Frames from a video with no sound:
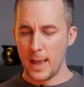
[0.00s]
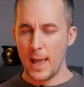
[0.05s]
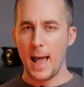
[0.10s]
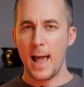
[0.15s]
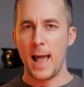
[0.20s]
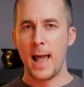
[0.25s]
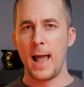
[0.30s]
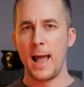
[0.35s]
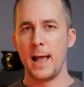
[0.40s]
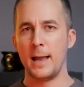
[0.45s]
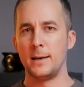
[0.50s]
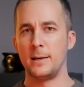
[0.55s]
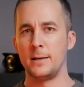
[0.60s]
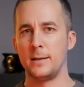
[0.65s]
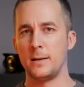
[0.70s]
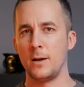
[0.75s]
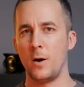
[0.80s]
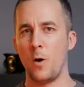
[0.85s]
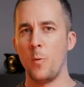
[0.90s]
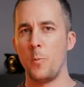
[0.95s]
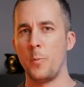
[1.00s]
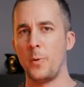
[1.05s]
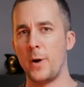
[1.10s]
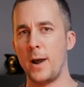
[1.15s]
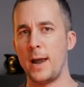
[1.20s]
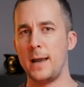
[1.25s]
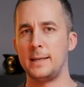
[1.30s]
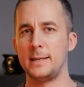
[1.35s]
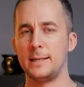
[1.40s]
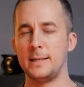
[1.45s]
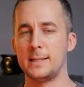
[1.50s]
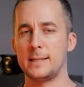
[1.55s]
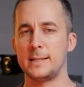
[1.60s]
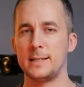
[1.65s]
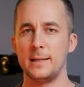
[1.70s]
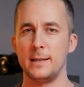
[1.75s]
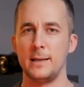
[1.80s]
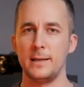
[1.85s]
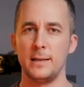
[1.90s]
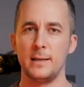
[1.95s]
and operate
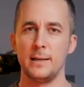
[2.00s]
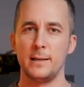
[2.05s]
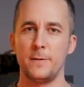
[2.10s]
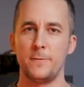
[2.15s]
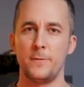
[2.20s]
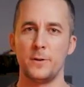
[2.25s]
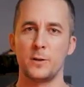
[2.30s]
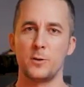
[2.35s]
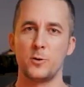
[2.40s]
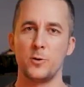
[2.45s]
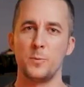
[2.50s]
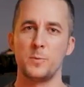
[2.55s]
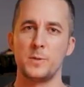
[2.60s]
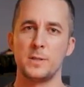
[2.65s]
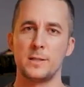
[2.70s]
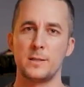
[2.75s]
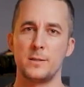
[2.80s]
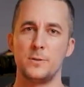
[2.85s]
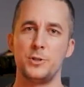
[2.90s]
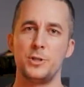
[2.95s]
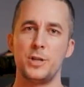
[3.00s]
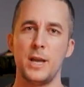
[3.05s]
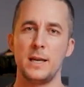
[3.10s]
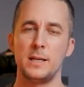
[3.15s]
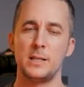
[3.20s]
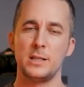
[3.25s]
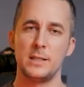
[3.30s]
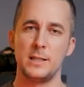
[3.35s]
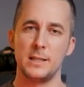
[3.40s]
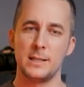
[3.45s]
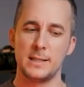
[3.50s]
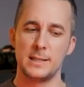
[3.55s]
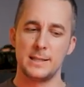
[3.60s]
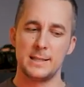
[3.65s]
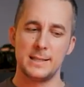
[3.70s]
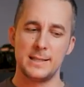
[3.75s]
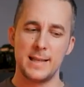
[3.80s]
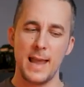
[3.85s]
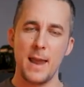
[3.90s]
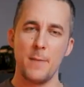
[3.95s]
in the different groups to change the
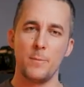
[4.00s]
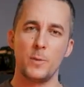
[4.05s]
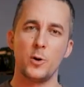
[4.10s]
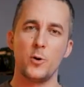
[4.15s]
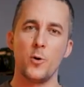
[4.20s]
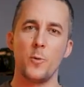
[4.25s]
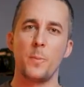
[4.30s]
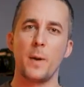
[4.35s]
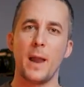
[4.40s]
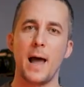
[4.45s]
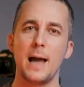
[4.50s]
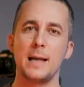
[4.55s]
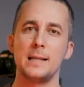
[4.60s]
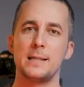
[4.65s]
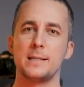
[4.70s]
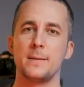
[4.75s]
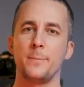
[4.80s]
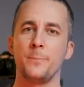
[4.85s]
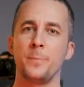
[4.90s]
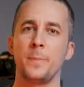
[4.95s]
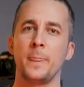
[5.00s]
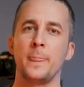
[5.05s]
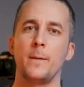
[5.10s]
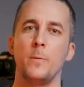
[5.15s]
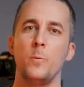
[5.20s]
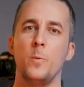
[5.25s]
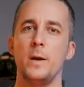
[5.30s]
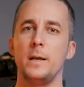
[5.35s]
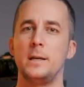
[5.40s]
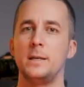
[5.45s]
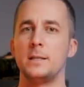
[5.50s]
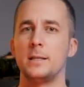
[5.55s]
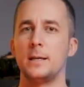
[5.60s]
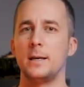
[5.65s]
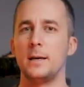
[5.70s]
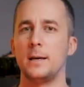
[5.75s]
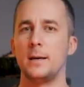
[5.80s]
same group lights with